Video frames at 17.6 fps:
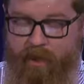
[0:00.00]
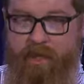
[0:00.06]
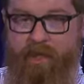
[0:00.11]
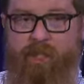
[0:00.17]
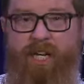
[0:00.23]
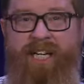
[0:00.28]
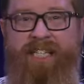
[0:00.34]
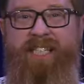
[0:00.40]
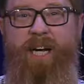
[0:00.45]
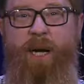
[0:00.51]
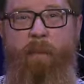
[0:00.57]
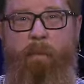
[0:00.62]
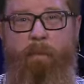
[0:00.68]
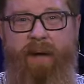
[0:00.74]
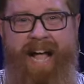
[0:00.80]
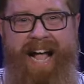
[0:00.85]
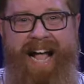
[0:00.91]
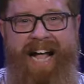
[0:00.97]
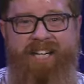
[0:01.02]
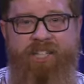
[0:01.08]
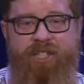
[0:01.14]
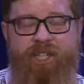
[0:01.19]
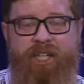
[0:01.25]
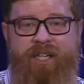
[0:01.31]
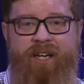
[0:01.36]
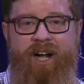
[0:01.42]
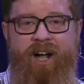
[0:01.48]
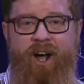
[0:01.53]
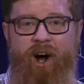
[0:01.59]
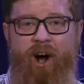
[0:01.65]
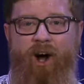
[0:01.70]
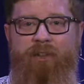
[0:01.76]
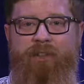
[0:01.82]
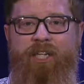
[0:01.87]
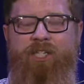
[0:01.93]
She has compassion
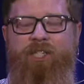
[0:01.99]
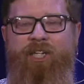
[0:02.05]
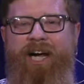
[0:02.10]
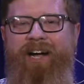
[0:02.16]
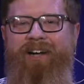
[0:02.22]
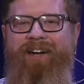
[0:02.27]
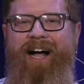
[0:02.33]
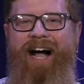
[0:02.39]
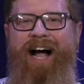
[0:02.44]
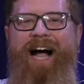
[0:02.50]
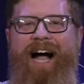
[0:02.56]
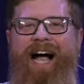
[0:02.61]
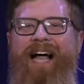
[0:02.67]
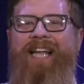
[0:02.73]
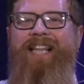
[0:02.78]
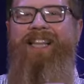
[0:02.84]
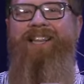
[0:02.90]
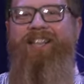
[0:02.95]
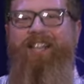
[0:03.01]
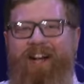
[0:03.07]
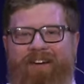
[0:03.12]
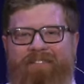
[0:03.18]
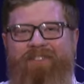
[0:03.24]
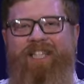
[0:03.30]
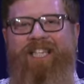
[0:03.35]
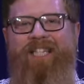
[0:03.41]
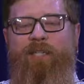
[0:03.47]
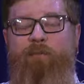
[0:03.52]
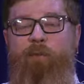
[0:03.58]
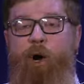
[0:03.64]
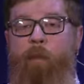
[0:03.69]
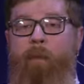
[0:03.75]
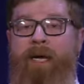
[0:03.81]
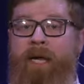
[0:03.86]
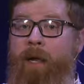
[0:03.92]
on this child. I love this
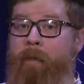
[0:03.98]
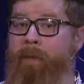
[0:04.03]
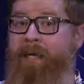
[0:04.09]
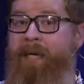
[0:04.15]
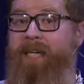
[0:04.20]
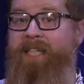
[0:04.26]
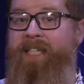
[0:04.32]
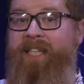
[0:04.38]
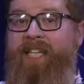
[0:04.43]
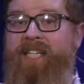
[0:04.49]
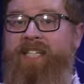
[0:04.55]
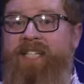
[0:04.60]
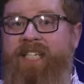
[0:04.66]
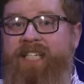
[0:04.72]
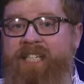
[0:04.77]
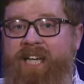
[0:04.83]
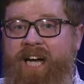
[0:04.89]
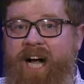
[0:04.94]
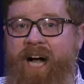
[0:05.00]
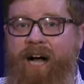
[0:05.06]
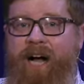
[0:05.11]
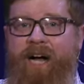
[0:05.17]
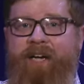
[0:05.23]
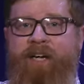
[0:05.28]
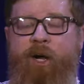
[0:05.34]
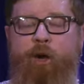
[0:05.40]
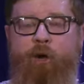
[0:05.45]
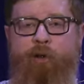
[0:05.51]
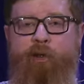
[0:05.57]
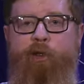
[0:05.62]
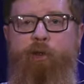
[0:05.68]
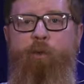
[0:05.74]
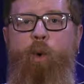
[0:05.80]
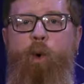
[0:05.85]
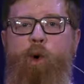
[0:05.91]
moment because this is God
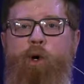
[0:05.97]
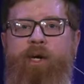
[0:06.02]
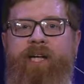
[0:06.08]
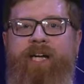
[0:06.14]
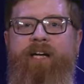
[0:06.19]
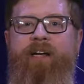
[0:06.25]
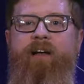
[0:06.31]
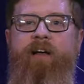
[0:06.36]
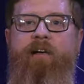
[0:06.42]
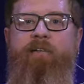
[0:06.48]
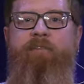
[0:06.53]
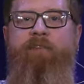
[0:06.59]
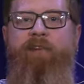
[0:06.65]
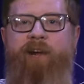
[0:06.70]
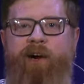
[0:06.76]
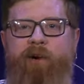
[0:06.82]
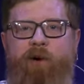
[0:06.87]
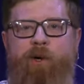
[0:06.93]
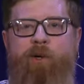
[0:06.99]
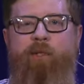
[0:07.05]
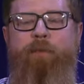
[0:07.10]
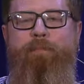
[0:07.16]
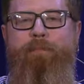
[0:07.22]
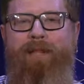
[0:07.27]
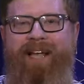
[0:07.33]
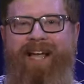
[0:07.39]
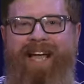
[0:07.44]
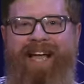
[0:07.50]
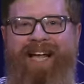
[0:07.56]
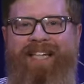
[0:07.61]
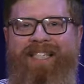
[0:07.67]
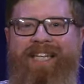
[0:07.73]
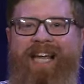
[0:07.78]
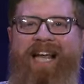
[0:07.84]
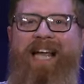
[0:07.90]
thwarting Pharaoh's
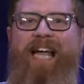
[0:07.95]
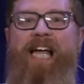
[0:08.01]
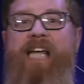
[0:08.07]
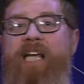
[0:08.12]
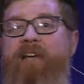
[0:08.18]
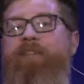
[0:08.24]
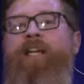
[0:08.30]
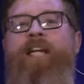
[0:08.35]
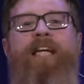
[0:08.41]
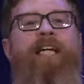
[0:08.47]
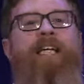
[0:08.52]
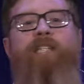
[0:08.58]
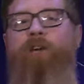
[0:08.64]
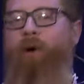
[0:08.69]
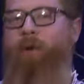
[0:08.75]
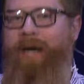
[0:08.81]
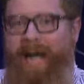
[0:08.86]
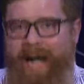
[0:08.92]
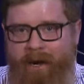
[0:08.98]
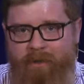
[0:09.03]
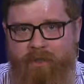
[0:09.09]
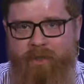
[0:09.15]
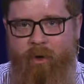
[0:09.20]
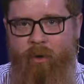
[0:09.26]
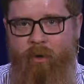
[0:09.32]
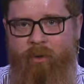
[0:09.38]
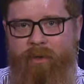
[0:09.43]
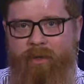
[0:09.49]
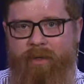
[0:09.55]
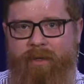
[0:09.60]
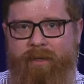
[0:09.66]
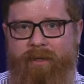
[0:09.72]
plans, even in his own household.